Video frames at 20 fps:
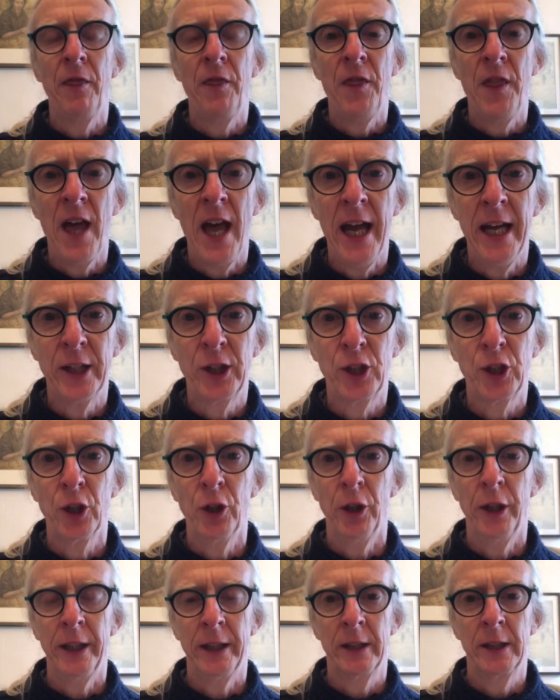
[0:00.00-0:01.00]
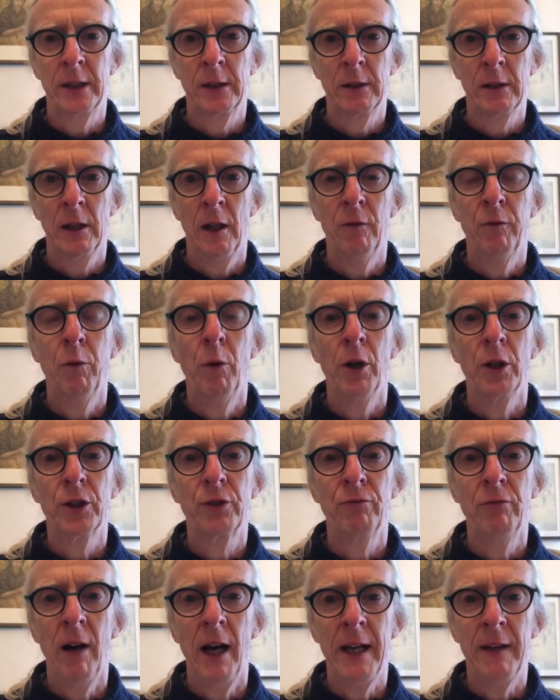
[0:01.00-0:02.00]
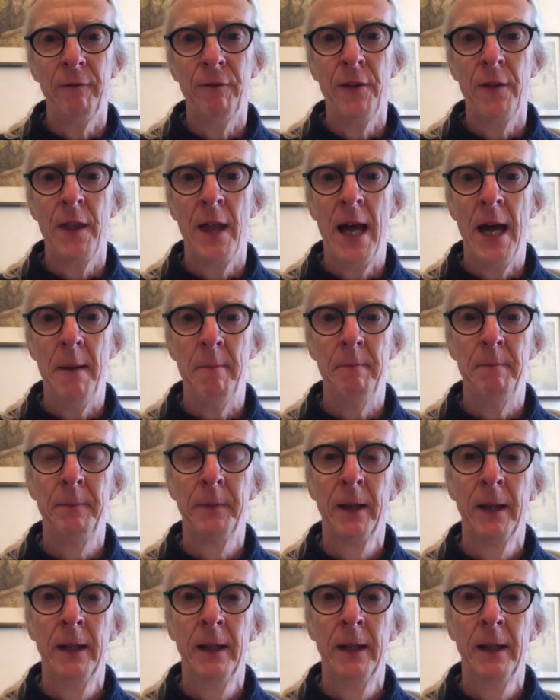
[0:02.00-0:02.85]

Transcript: their choice of what's right for them.